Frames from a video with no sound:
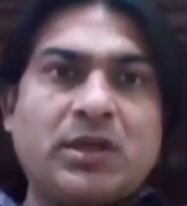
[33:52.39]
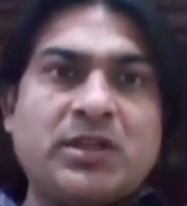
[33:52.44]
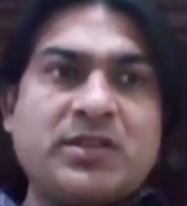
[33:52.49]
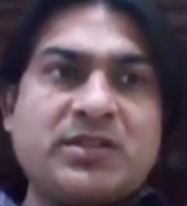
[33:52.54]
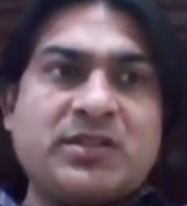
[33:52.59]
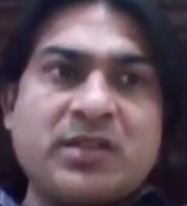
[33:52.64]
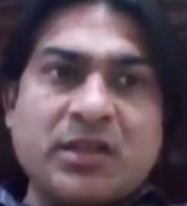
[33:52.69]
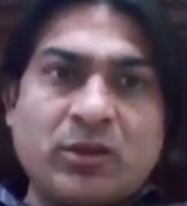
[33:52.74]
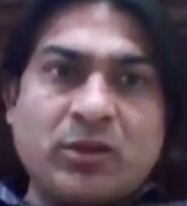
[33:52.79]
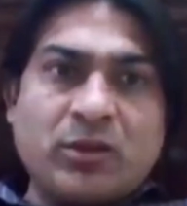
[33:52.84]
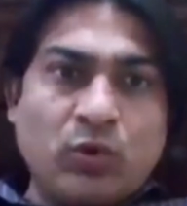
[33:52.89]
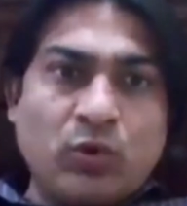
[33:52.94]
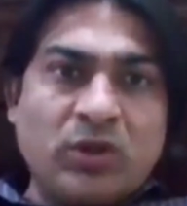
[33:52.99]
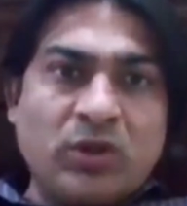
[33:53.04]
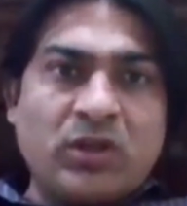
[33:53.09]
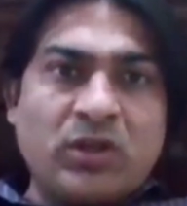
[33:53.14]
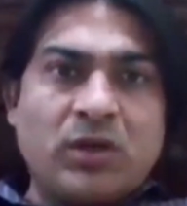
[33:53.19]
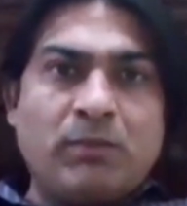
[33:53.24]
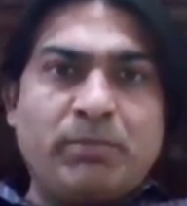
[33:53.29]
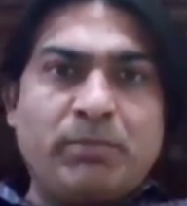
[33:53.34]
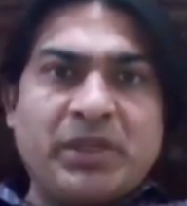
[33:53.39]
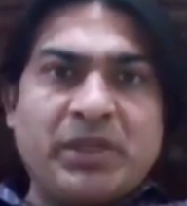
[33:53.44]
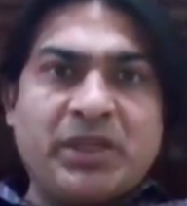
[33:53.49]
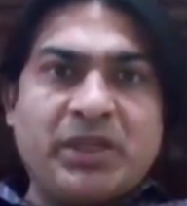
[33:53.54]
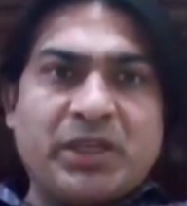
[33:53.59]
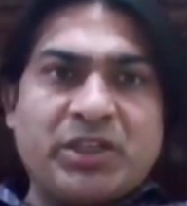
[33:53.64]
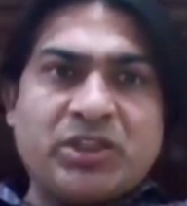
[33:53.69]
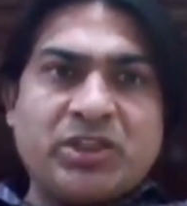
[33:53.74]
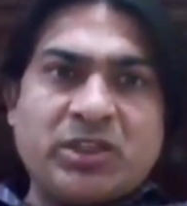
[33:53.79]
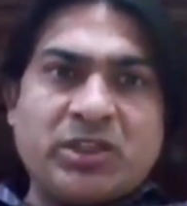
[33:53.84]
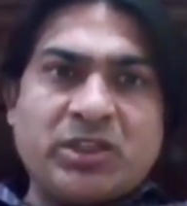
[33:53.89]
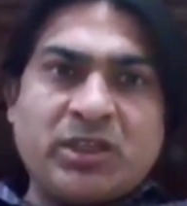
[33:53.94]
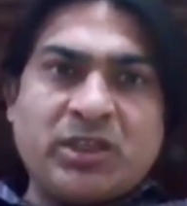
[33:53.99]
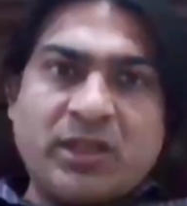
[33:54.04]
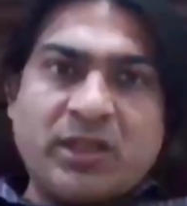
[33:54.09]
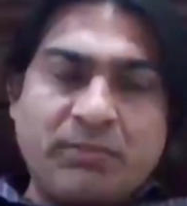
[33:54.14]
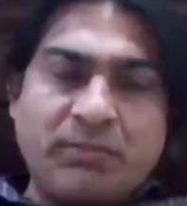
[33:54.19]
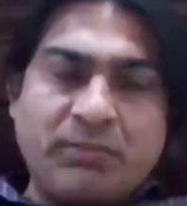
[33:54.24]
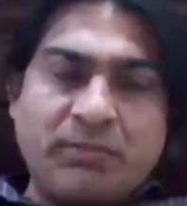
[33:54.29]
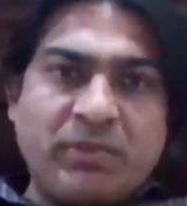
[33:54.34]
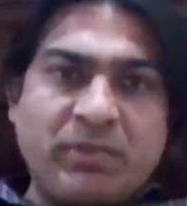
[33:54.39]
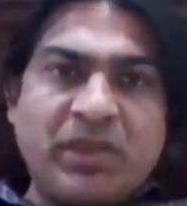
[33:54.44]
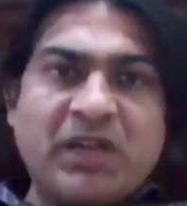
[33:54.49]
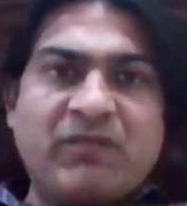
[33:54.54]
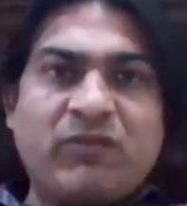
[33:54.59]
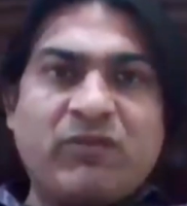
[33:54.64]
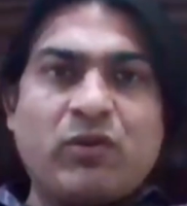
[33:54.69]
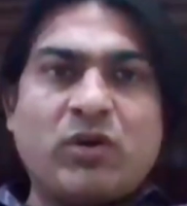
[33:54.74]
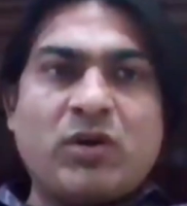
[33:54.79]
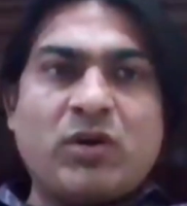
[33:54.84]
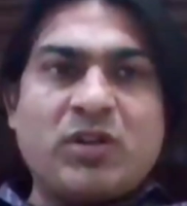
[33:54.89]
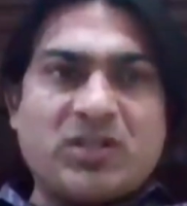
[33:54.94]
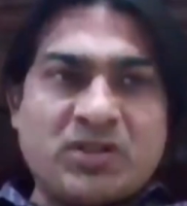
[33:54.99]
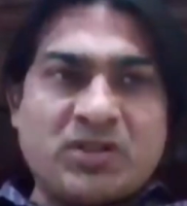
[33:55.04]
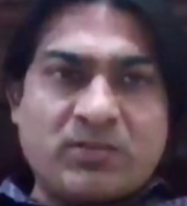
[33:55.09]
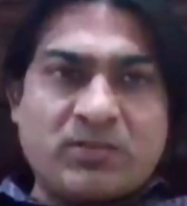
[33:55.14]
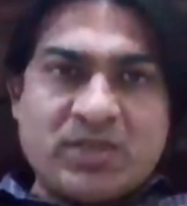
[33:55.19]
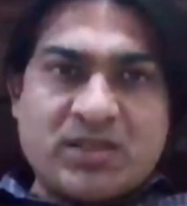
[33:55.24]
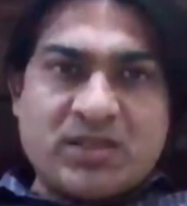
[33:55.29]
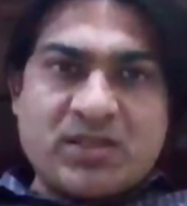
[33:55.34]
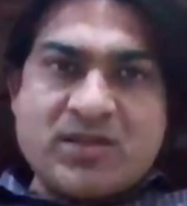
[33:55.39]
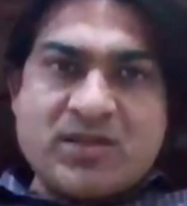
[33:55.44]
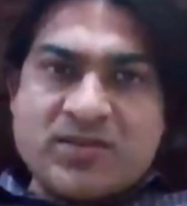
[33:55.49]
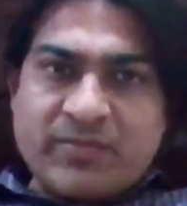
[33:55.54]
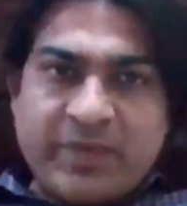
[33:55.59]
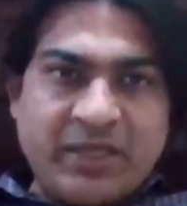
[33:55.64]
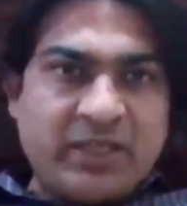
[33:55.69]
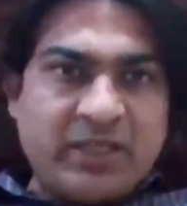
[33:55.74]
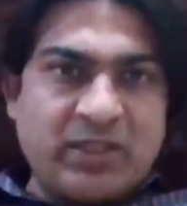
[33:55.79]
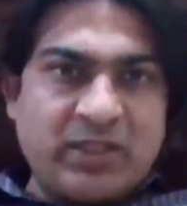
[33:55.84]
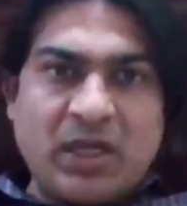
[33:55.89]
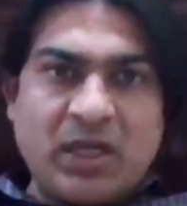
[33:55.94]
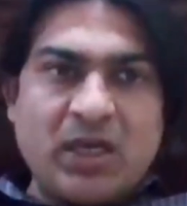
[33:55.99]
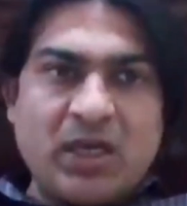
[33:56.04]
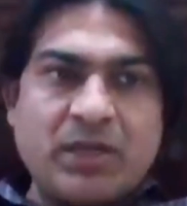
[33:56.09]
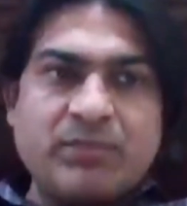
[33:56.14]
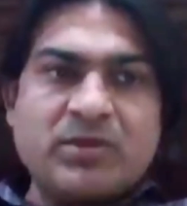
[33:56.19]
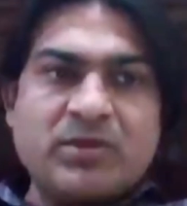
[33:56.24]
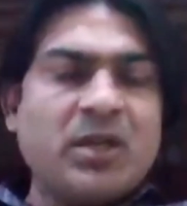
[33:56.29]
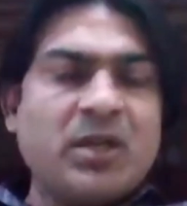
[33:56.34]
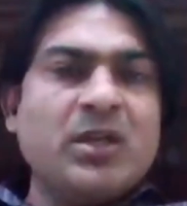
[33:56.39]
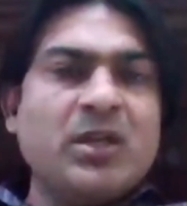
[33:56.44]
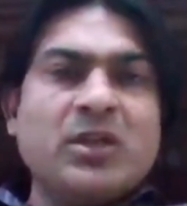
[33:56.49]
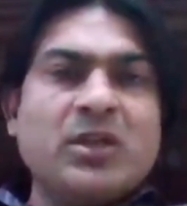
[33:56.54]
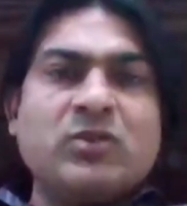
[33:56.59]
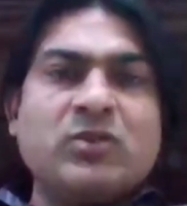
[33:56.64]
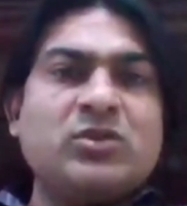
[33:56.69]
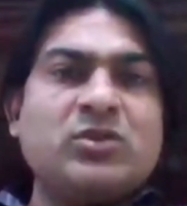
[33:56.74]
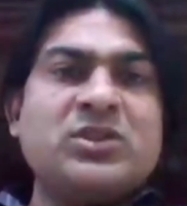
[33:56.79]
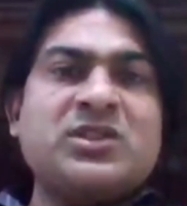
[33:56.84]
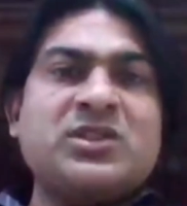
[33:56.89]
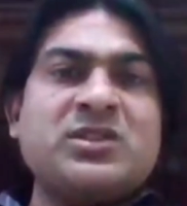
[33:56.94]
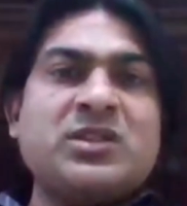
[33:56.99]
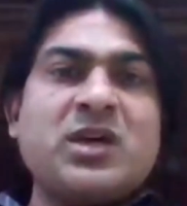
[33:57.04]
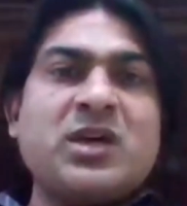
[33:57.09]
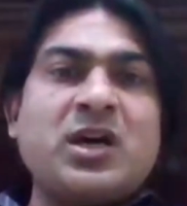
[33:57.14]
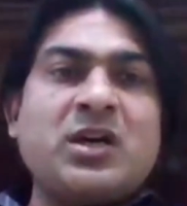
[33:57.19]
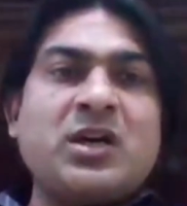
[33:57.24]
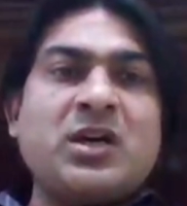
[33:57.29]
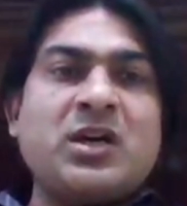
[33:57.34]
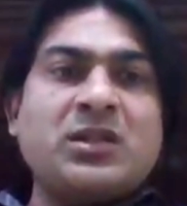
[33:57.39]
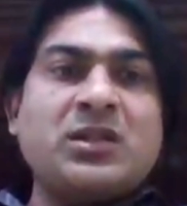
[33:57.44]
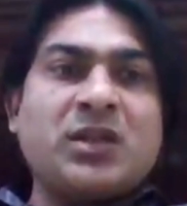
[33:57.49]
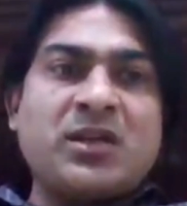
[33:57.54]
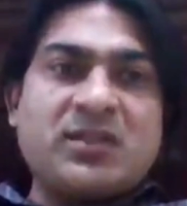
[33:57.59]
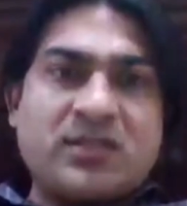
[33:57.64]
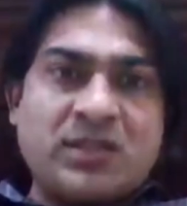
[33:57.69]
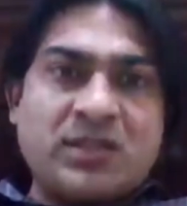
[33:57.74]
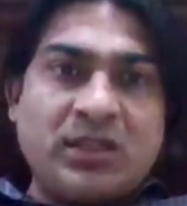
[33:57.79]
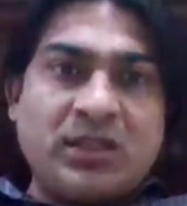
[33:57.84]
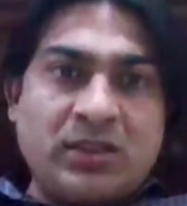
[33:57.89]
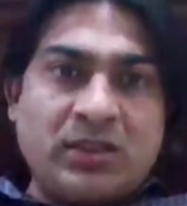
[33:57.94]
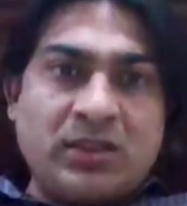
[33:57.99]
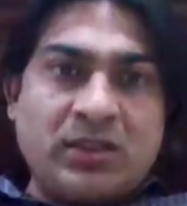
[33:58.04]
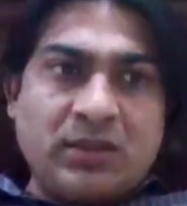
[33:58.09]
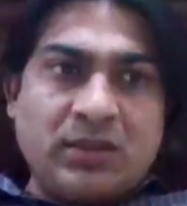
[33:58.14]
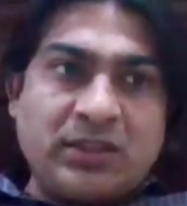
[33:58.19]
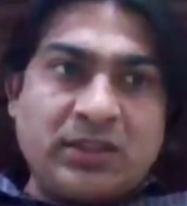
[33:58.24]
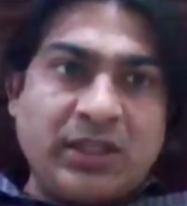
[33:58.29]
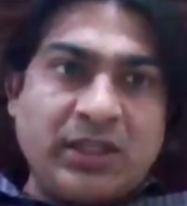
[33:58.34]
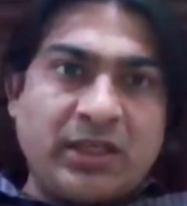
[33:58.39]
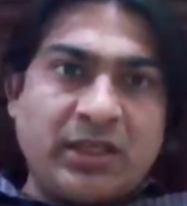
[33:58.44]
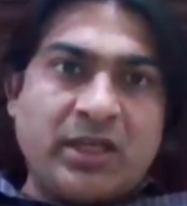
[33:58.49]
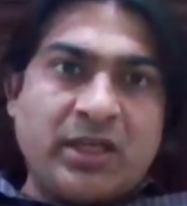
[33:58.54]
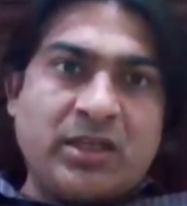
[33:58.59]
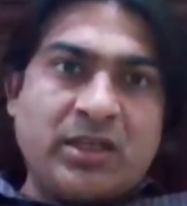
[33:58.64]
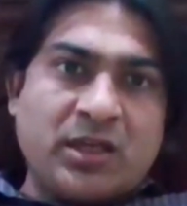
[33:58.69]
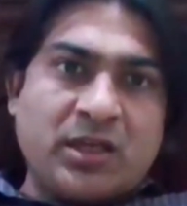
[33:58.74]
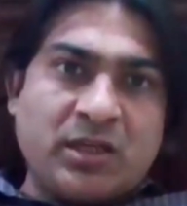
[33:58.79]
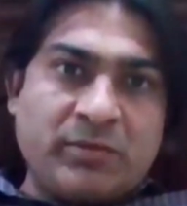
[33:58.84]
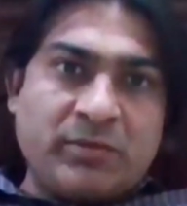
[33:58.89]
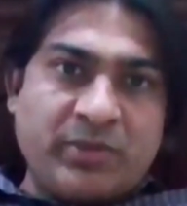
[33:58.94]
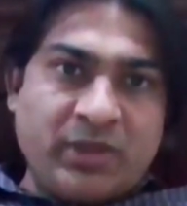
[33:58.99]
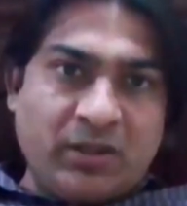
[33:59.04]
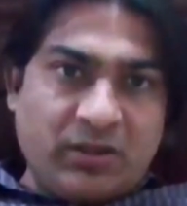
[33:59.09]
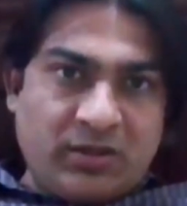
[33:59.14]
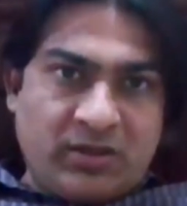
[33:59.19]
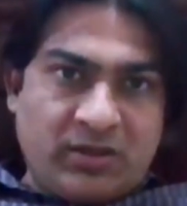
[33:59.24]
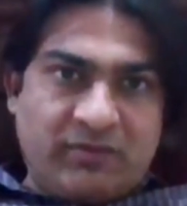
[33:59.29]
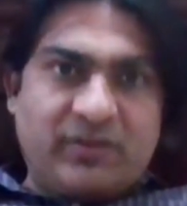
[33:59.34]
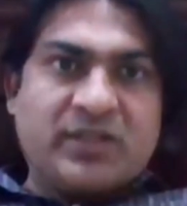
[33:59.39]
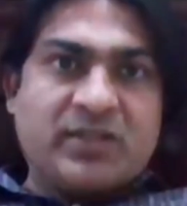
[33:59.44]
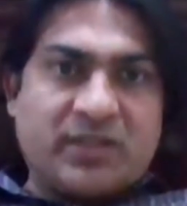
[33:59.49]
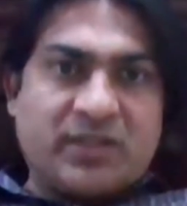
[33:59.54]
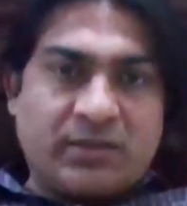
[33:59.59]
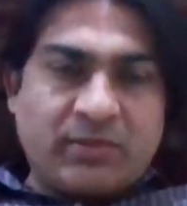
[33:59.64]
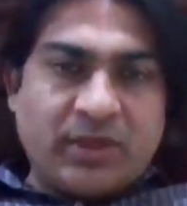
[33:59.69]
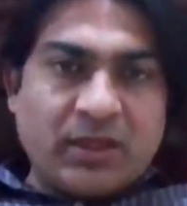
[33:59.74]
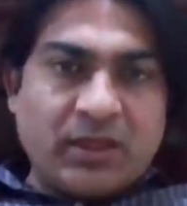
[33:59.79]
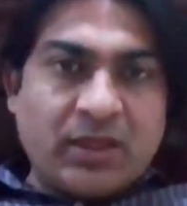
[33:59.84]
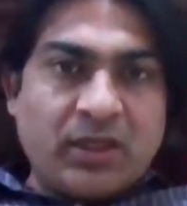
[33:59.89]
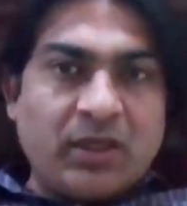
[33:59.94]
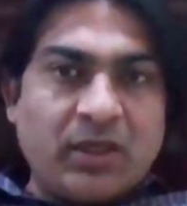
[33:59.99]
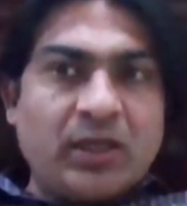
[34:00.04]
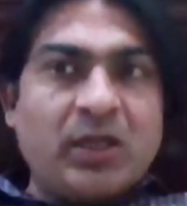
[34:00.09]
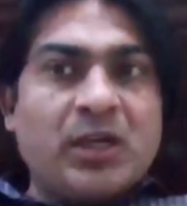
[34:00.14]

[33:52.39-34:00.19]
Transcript: It's a known complication, and people have lost muscles many times. So it's not a sin that cannot be reversible.